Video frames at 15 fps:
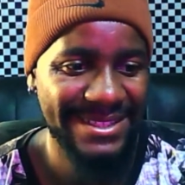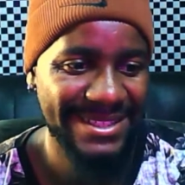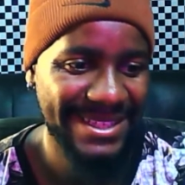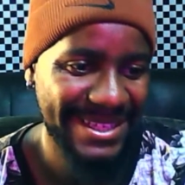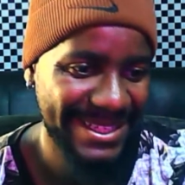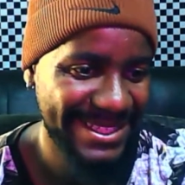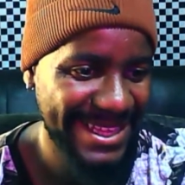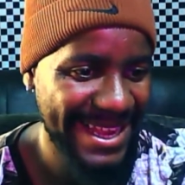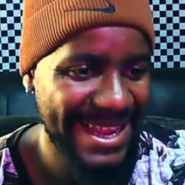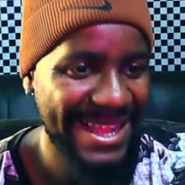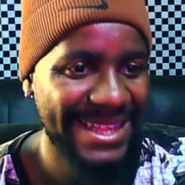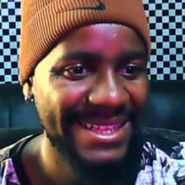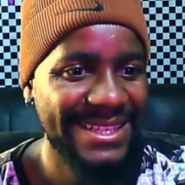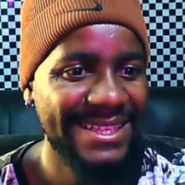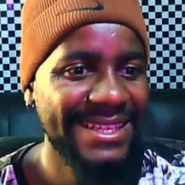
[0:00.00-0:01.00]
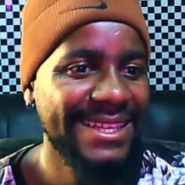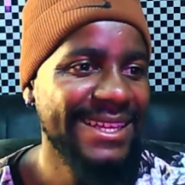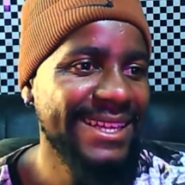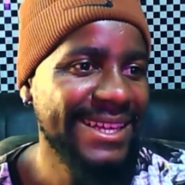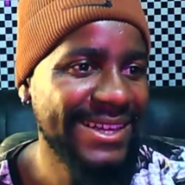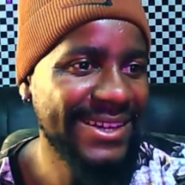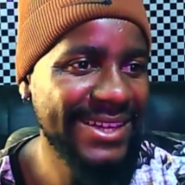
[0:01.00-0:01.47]
Yeah, tada.
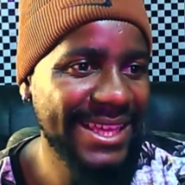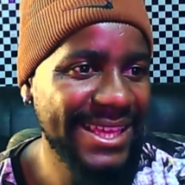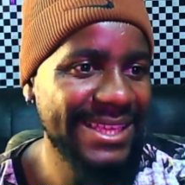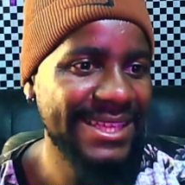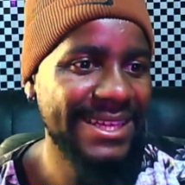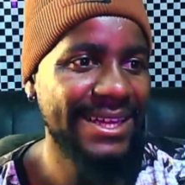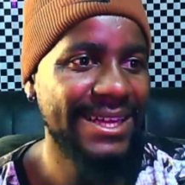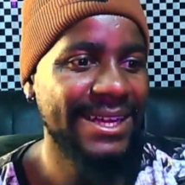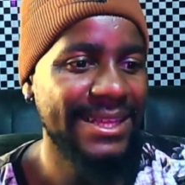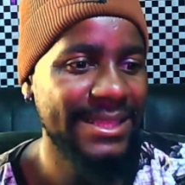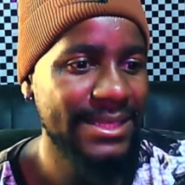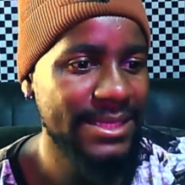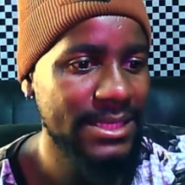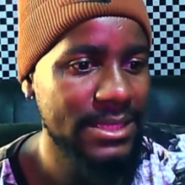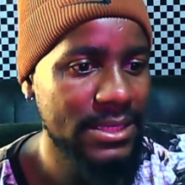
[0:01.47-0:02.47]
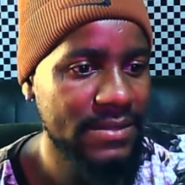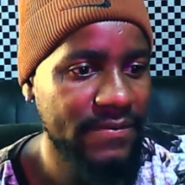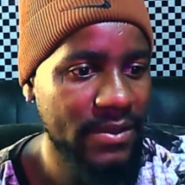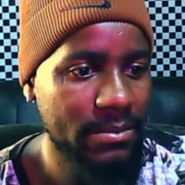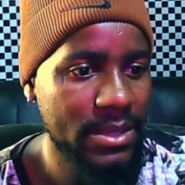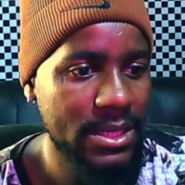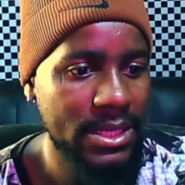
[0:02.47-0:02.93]
Okay, this is this
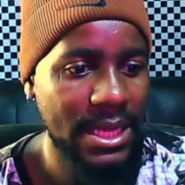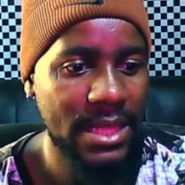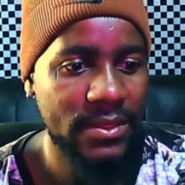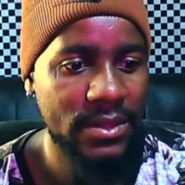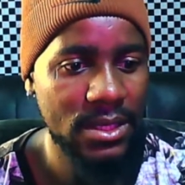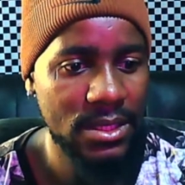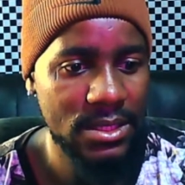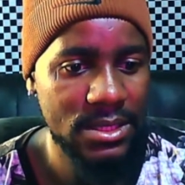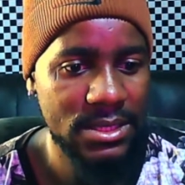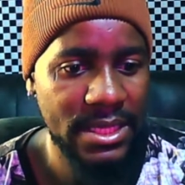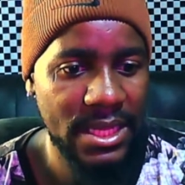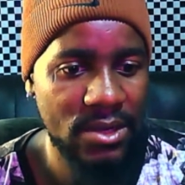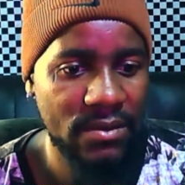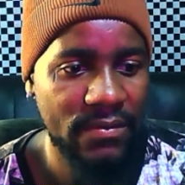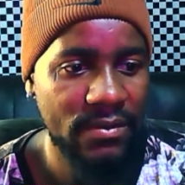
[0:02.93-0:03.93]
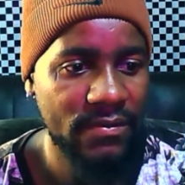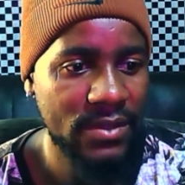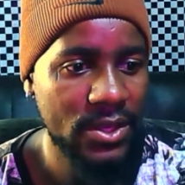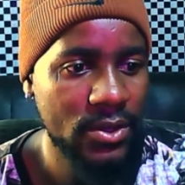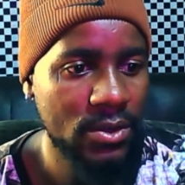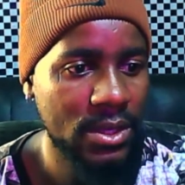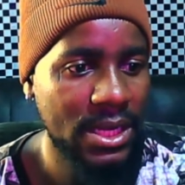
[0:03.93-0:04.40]
family. I think this is the end of the video.